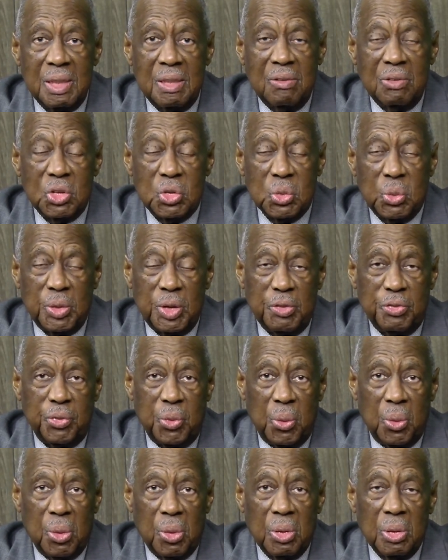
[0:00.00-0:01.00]

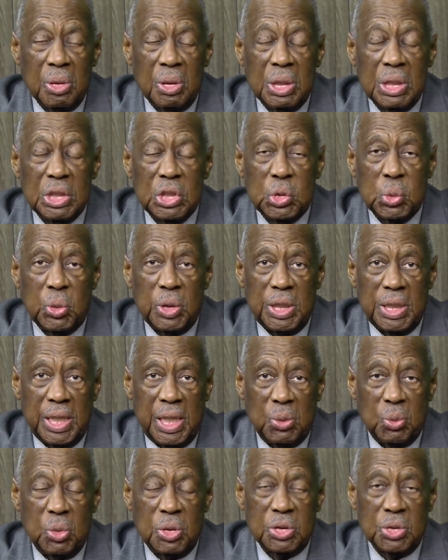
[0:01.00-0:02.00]
2428
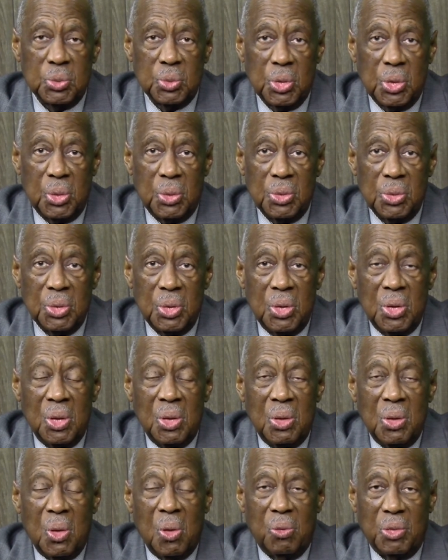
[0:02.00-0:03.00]
Woodson Road,
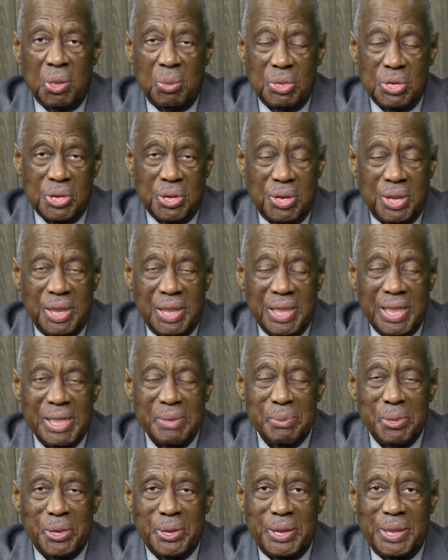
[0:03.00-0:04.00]
Overland, Missouri. I'm
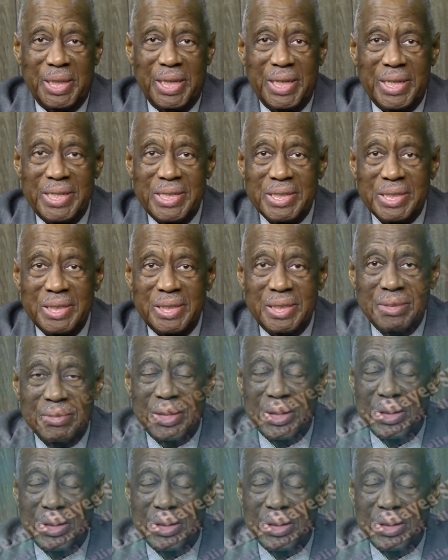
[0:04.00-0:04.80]
Bernie Hayes. Thank you